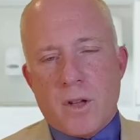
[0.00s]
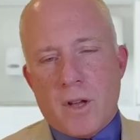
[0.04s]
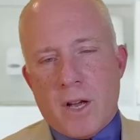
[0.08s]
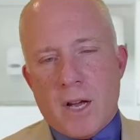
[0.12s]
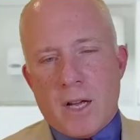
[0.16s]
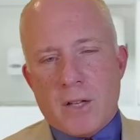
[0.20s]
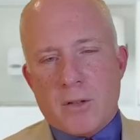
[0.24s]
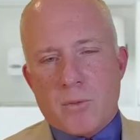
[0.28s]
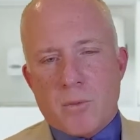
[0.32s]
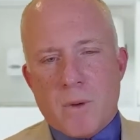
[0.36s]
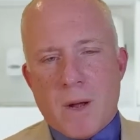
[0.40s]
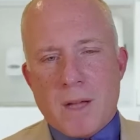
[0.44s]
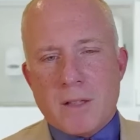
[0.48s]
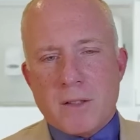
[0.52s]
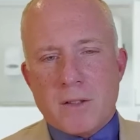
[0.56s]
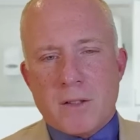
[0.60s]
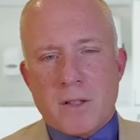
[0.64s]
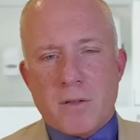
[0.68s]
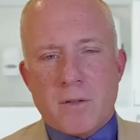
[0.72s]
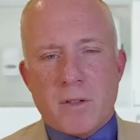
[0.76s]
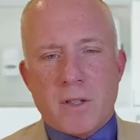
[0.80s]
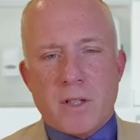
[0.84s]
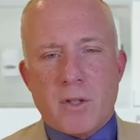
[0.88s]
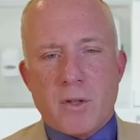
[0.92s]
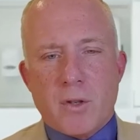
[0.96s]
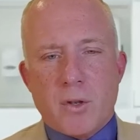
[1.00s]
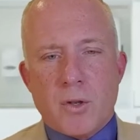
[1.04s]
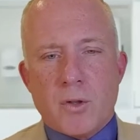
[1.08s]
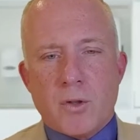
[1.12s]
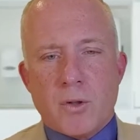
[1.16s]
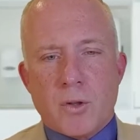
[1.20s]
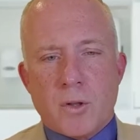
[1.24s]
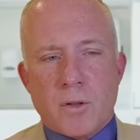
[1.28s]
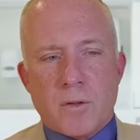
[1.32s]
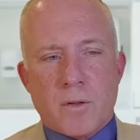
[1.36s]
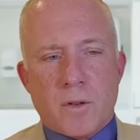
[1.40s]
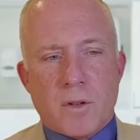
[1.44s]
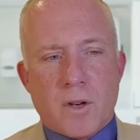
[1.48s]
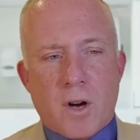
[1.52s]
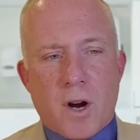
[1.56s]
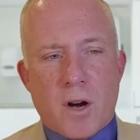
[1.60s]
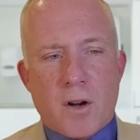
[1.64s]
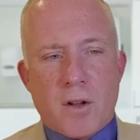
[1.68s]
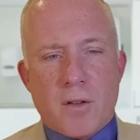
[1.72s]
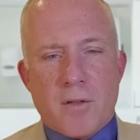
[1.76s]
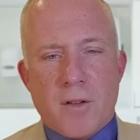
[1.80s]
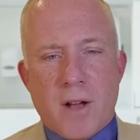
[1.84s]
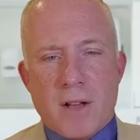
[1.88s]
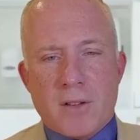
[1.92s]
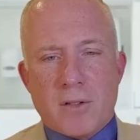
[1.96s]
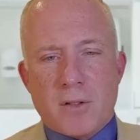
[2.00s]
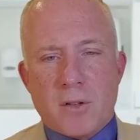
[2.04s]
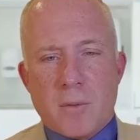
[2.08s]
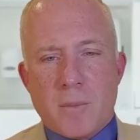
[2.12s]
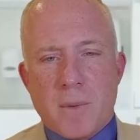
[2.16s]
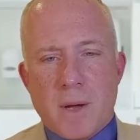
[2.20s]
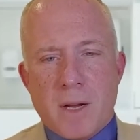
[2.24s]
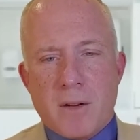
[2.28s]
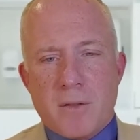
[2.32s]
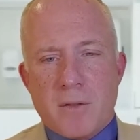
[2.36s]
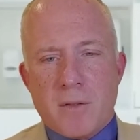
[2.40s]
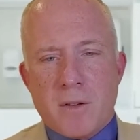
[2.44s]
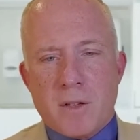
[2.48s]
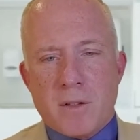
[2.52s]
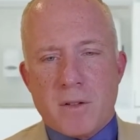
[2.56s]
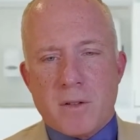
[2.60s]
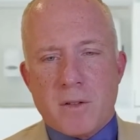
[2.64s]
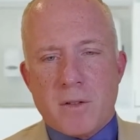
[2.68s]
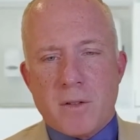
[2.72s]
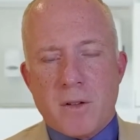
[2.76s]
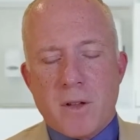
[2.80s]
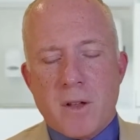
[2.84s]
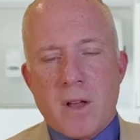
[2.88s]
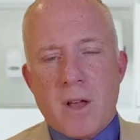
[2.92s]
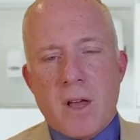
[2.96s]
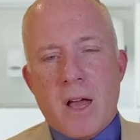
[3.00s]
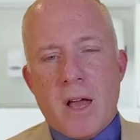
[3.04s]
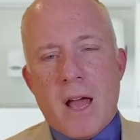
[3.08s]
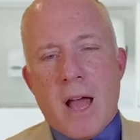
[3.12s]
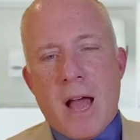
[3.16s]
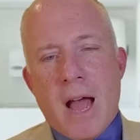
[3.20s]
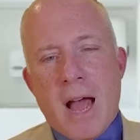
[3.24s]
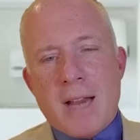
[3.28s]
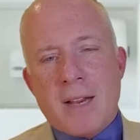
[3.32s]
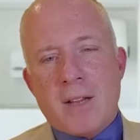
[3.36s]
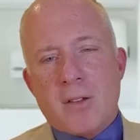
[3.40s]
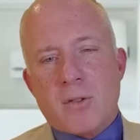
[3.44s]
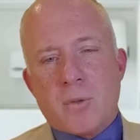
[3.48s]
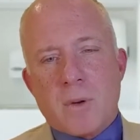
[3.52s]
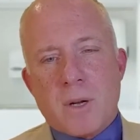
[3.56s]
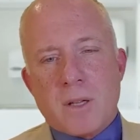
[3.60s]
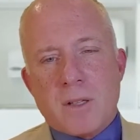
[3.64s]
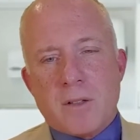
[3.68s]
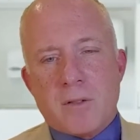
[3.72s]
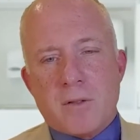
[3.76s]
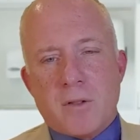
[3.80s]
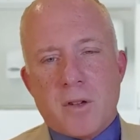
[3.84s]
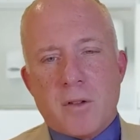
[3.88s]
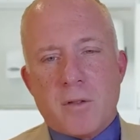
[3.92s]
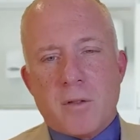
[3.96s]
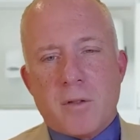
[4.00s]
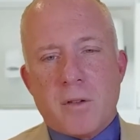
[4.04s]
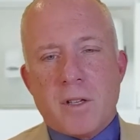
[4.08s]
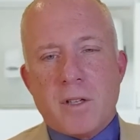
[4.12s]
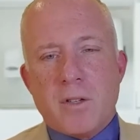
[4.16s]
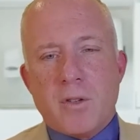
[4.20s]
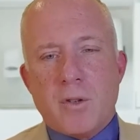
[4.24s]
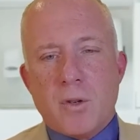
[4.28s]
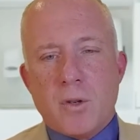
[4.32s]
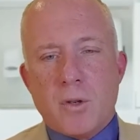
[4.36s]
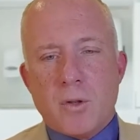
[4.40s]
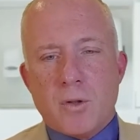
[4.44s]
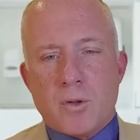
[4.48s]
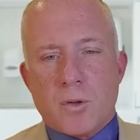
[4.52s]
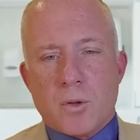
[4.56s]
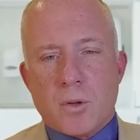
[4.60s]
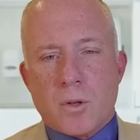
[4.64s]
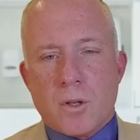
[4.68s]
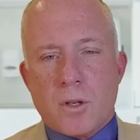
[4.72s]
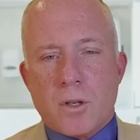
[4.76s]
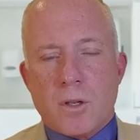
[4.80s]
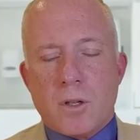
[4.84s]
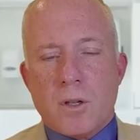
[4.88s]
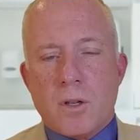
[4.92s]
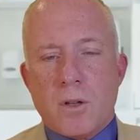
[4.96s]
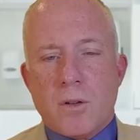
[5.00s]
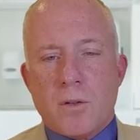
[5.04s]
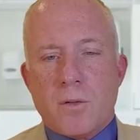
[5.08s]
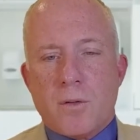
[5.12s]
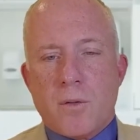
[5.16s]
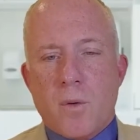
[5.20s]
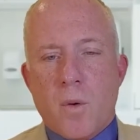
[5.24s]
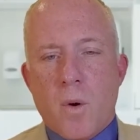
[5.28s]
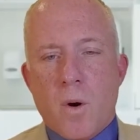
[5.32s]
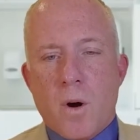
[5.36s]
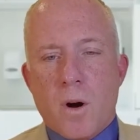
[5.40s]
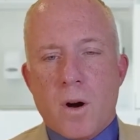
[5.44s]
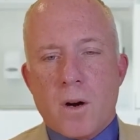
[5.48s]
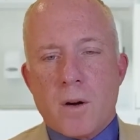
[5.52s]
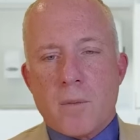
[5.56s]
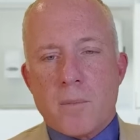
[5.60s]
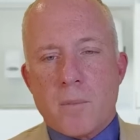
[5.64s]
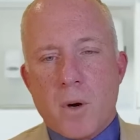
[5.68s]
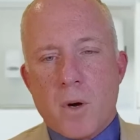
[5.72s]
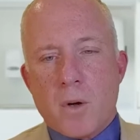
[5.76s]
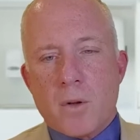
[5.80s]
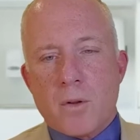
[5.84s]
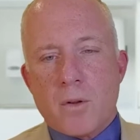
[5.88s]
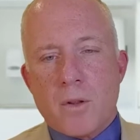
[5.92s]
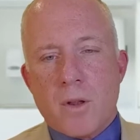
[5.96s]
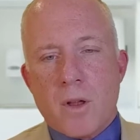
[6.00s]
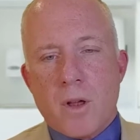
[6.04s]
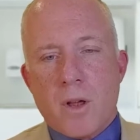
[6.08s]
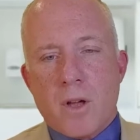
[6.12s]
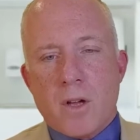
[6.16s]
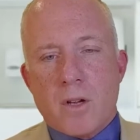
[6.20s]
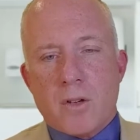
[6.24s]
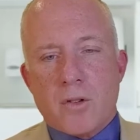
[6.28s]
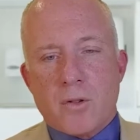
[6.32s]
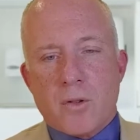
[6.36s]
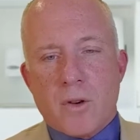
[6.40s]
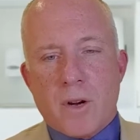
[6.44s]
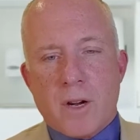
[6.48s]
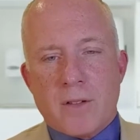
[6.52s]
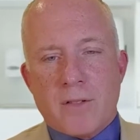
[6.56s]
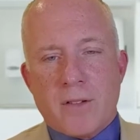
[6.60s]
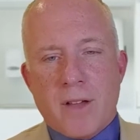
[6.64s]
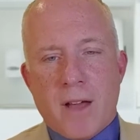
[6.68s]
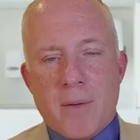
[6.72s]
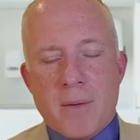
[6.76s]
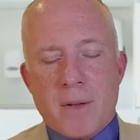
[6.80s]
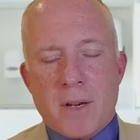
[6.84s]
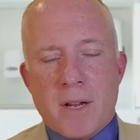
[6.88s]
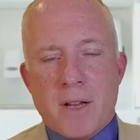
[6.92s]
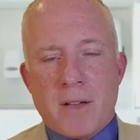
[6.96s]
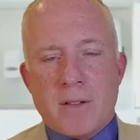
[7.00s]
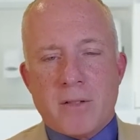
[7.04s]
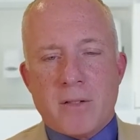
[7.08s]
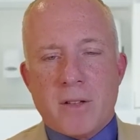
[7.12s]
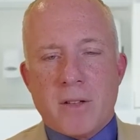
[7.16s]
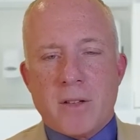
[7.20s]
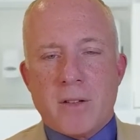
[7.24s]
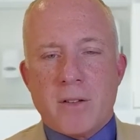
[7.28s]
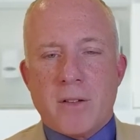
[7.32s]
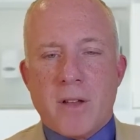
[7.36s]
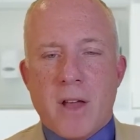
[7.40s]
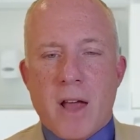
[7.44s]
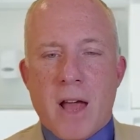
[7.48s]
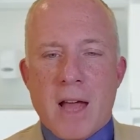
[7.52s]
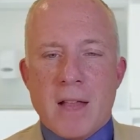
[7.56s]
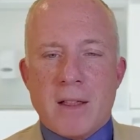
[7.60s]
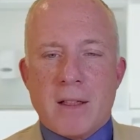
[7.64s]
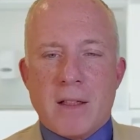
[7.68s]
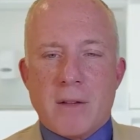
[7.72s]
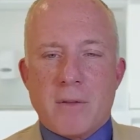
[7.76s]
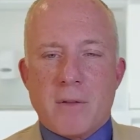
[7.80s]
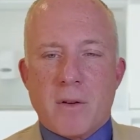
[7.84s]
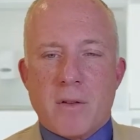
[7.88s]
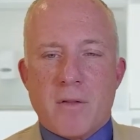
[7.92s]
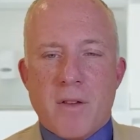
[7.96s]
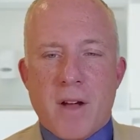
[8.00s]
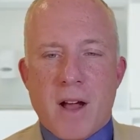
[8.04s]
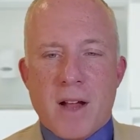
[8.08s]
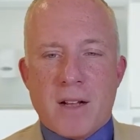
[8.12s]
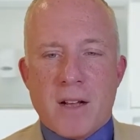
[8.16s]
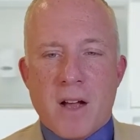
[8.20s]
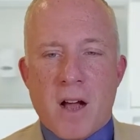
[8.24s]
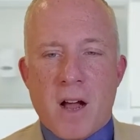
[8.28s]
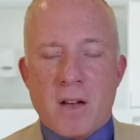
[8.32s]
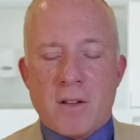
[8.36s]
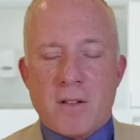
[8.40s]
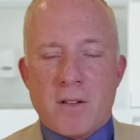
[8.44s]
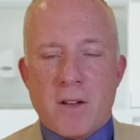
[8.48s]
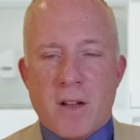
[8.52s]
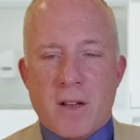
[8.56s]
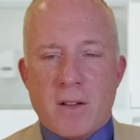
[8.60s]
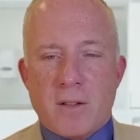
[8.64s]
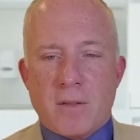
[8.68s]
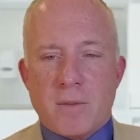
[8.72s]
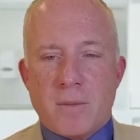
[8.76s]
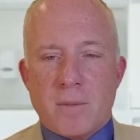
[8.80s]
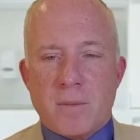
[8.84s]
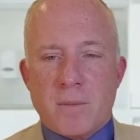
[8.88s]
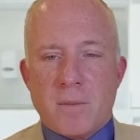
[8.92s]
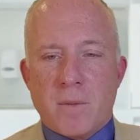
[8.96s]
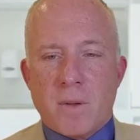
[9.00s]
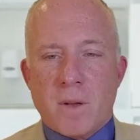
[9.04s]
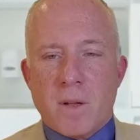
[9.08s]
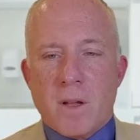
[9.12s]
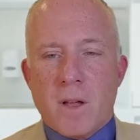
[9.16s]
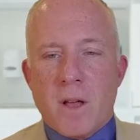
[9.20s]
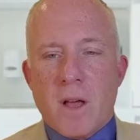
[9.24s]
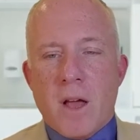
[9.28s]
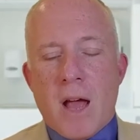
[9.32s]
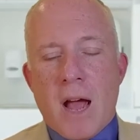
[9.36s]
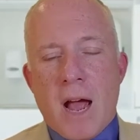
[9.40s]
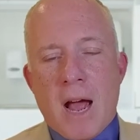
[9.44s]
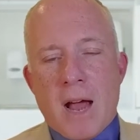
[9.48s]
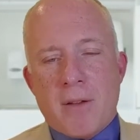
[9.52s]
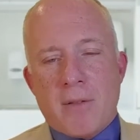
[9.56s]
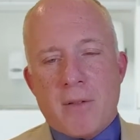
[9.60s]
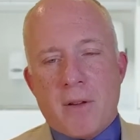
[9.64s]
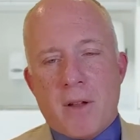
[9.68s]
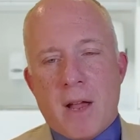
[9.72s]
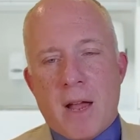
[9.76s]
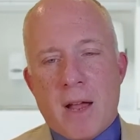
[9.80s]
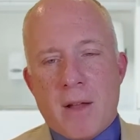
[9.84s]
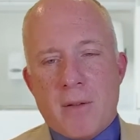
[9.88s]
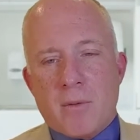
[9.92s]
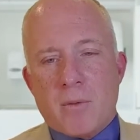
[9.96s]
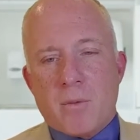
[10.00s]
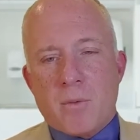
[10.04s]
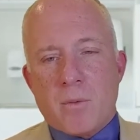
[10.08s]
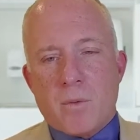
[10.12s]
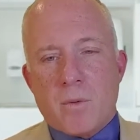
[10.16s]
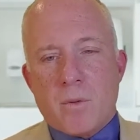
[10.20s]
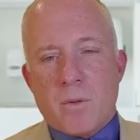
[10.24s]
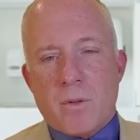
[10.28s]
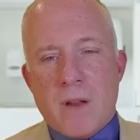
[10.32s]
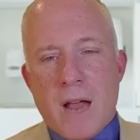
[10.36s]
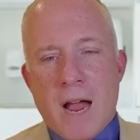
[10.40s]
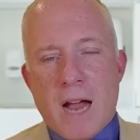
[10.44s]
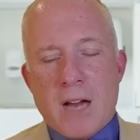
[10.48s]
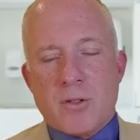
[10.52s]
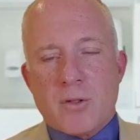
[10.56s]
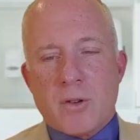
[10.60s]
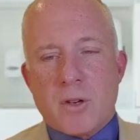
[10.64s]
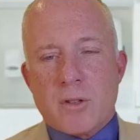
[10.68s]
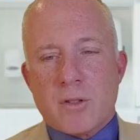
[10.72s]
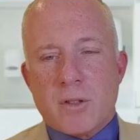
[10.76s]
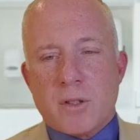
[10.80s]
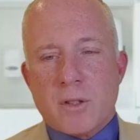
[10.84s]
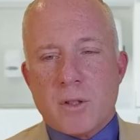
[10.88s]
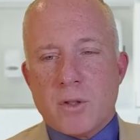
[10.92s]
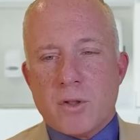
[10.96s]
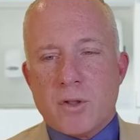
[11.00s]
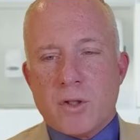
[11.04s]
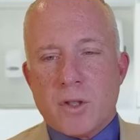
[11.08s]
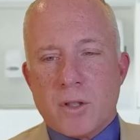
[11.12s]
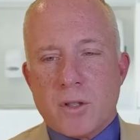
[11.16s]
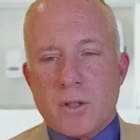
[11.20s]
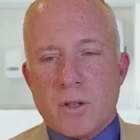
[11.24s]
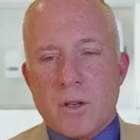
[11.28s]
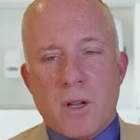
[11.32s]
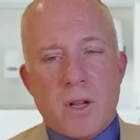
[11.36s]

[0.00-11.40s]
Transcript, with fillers: It's relatively neutral for cardiovascular benefits, and it's relatively neutral for both transaminases and liver fat content and, and NASH resolution.